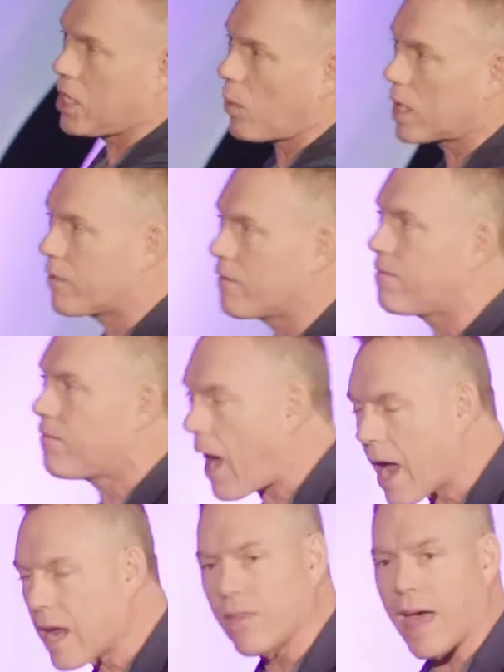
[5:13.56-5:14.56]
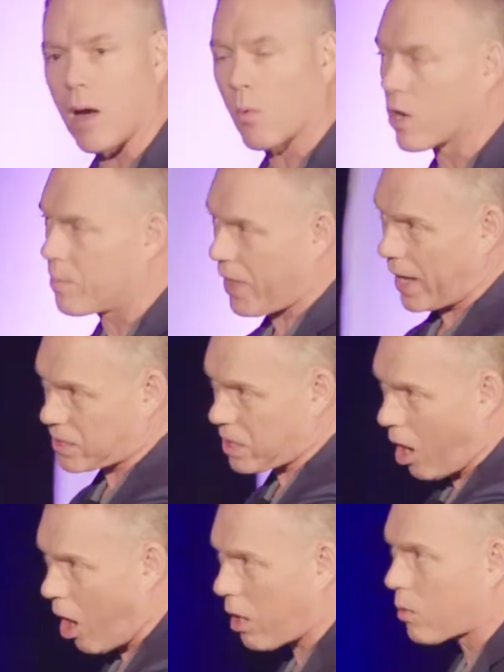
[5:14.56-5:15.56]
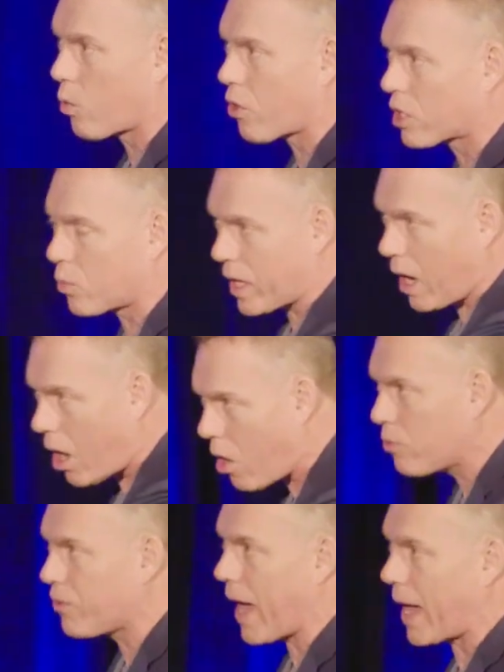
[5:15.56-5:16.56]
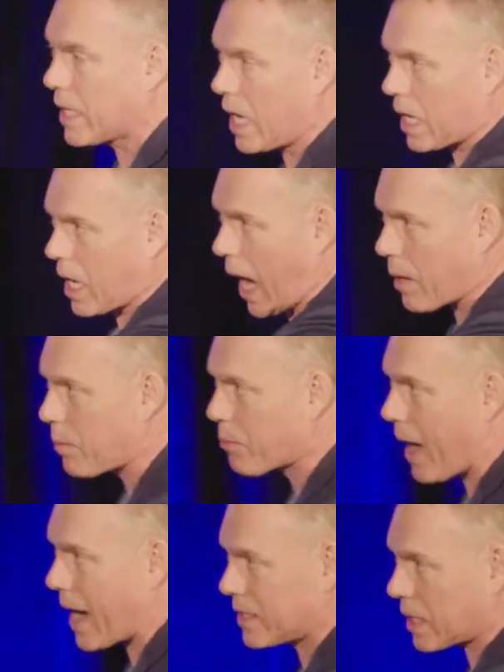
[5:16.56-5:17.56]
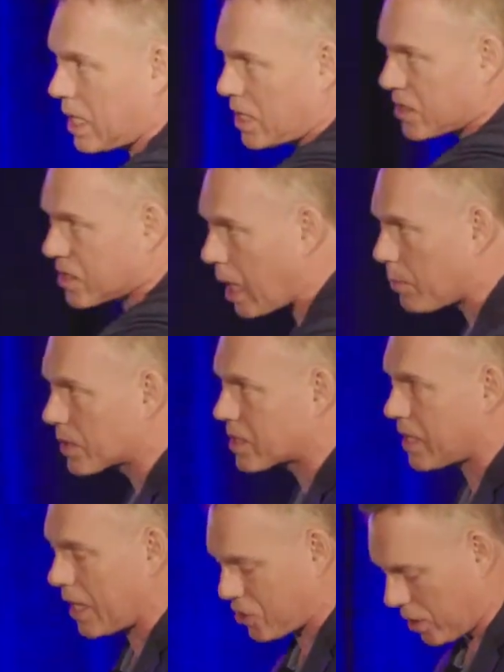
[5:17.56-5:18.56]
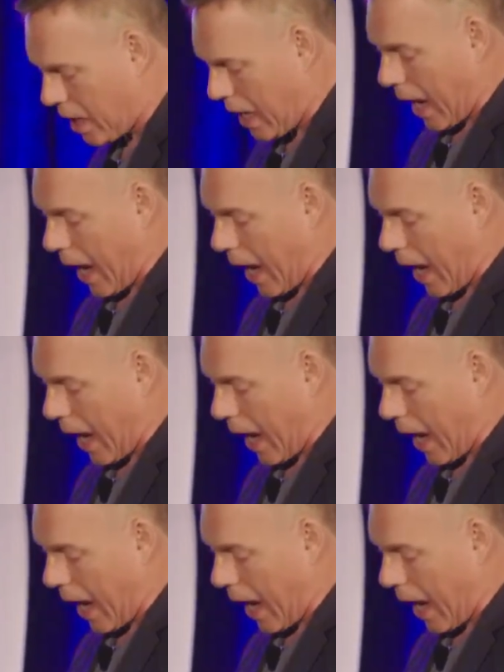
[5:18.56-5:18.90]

and you won't even find that word, but that is our word. We own that. Chiropractic, subluxation,